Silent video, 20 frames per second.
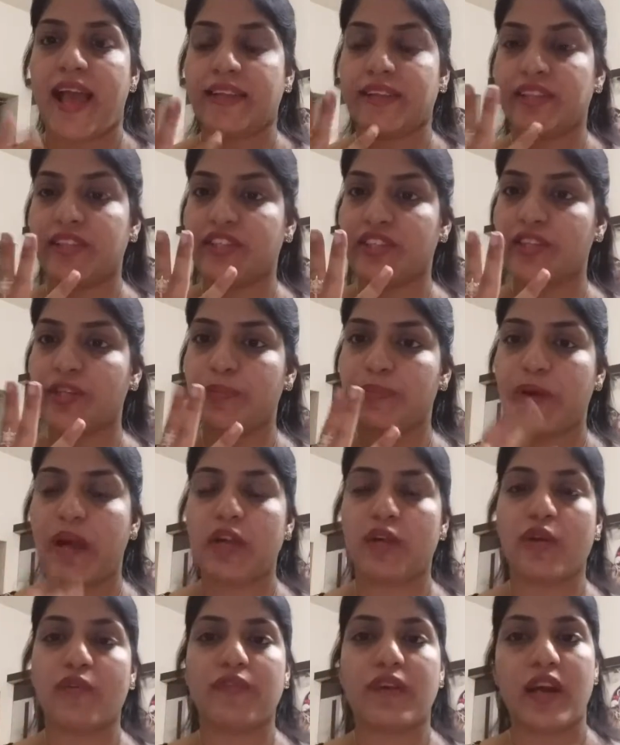and the third
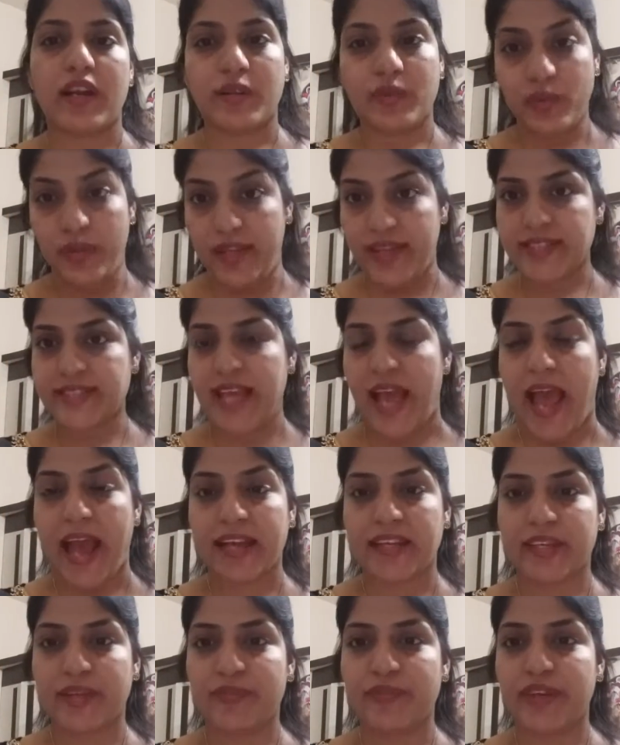part of our today's
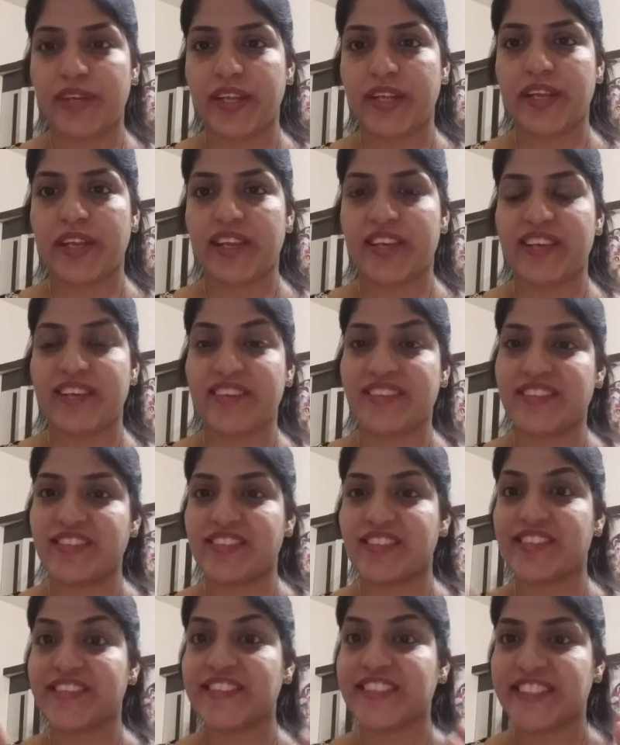activity is
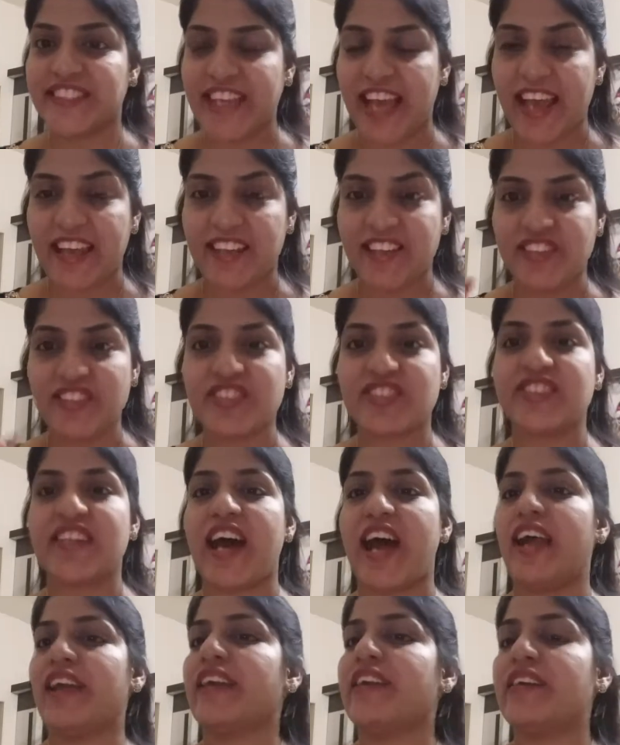a challenge
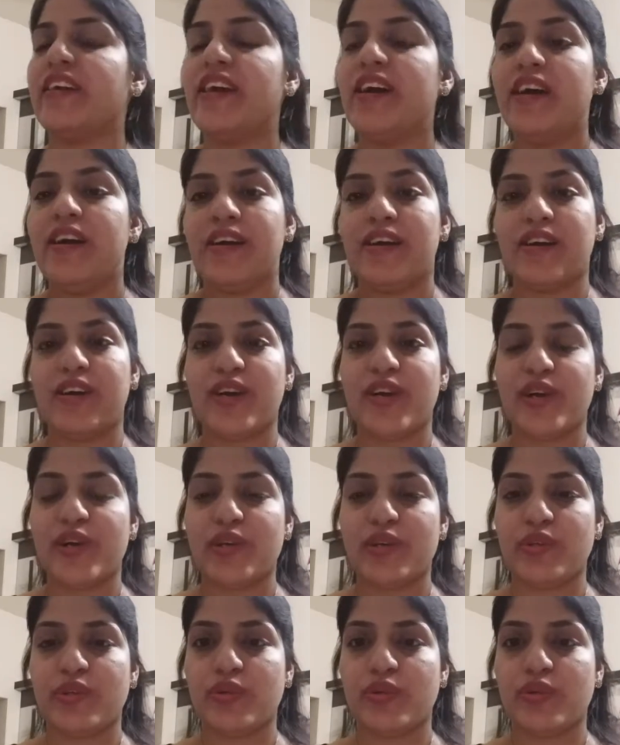that uh,